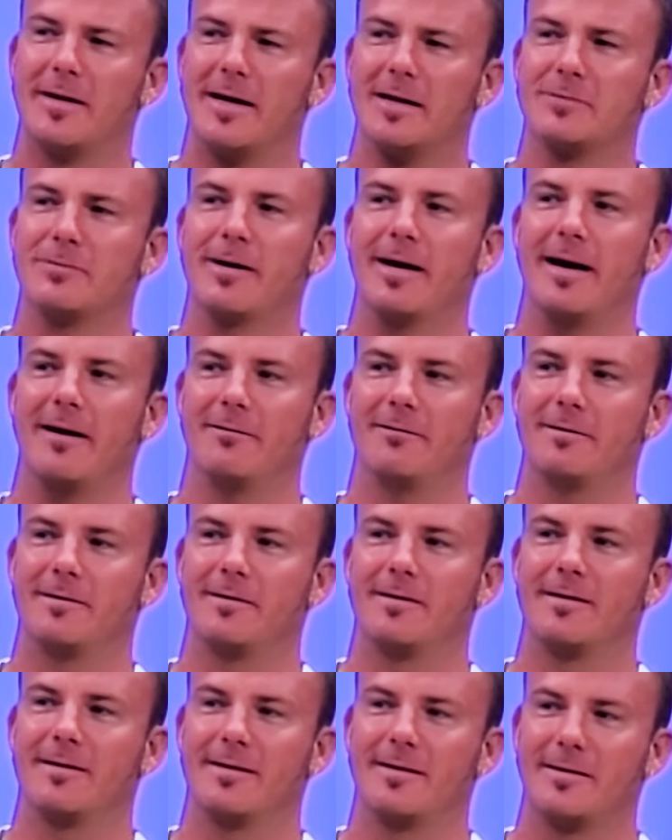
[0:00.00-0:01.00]
Exactly
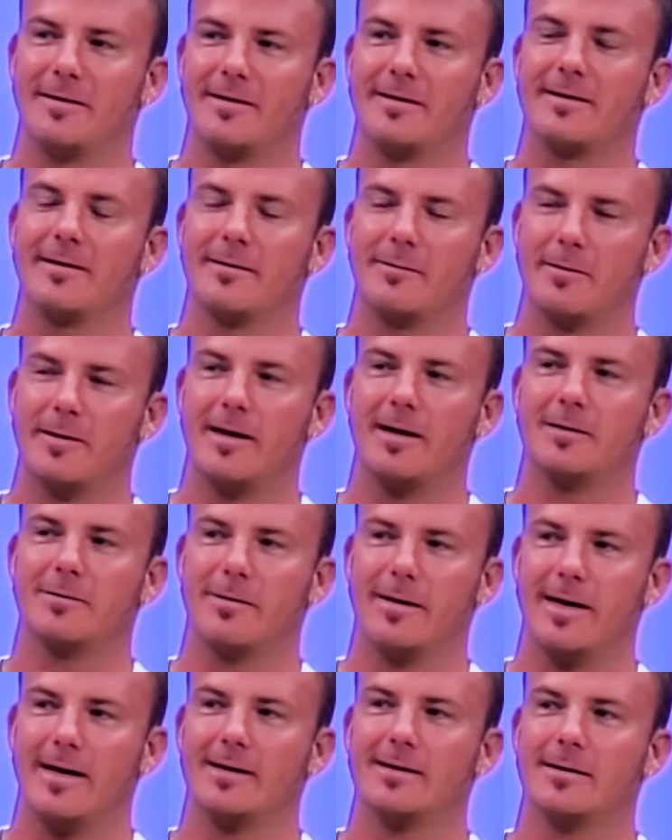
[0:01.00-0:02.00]
where it will happen. Because
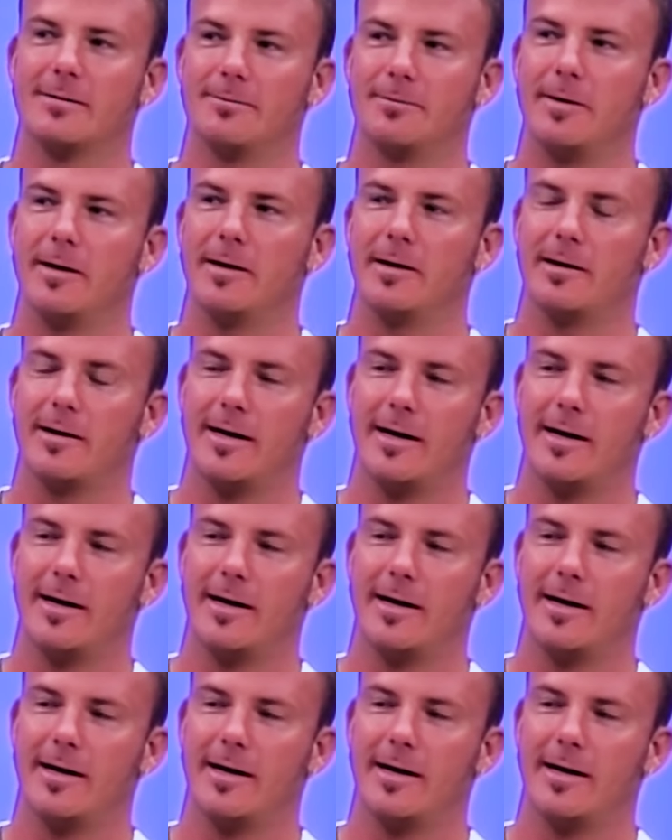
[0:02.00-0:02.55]
we got some a little